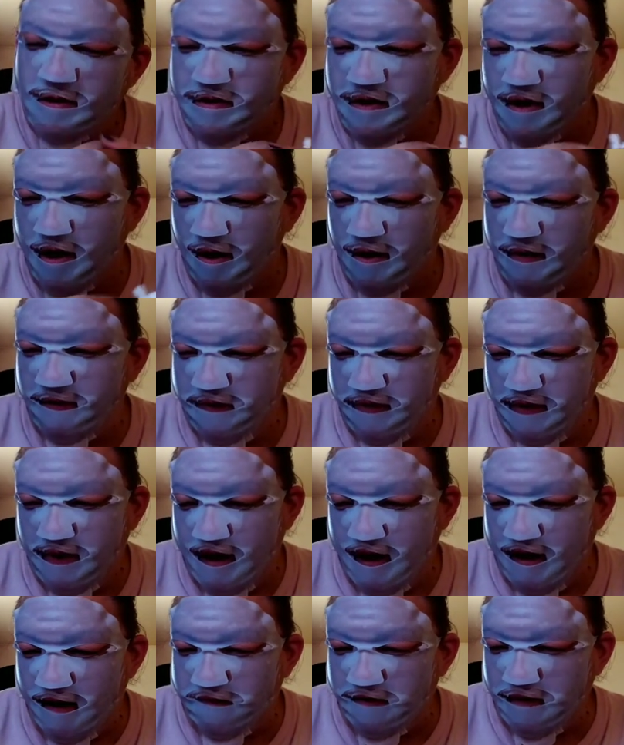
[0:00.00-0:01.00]
So if
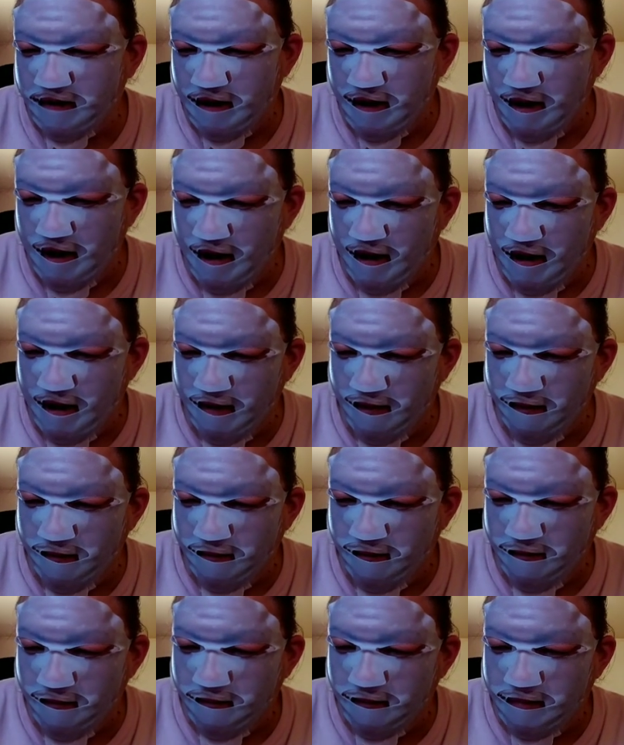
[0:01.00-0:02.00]
you haven't,
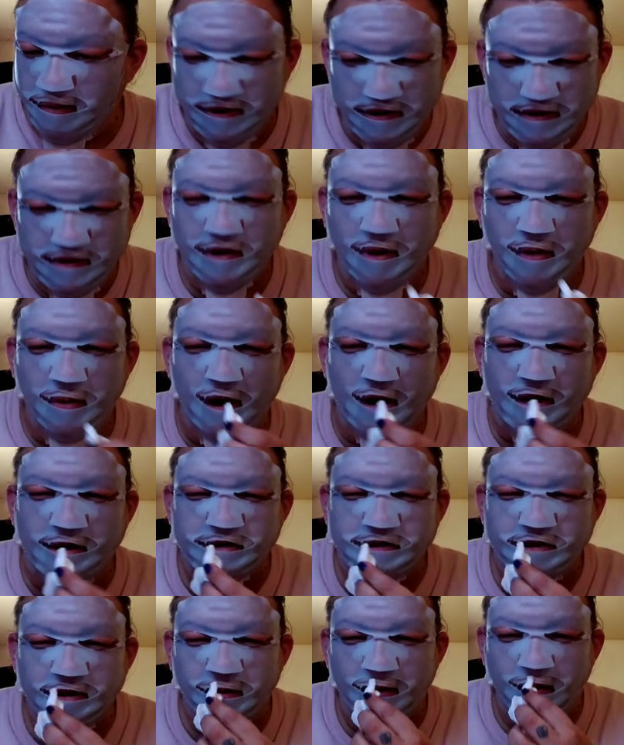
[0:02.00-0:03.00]
please go
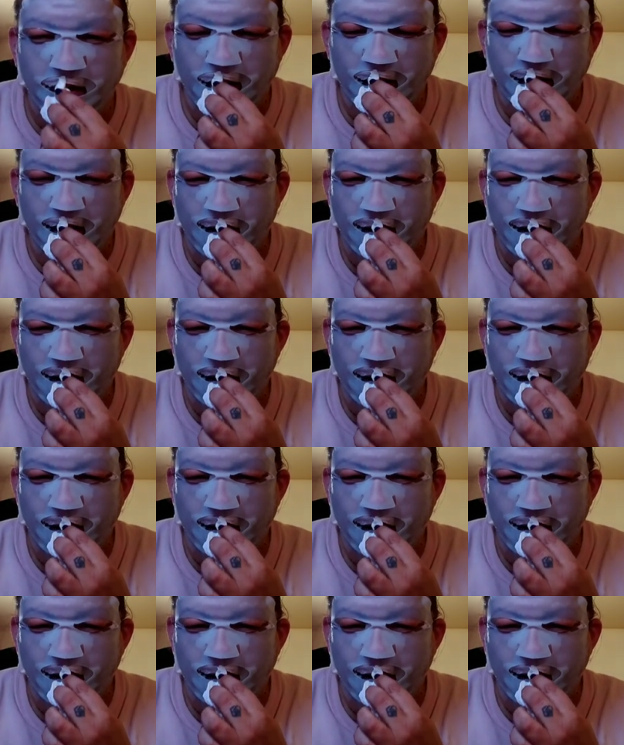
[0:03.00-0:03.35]
watch them.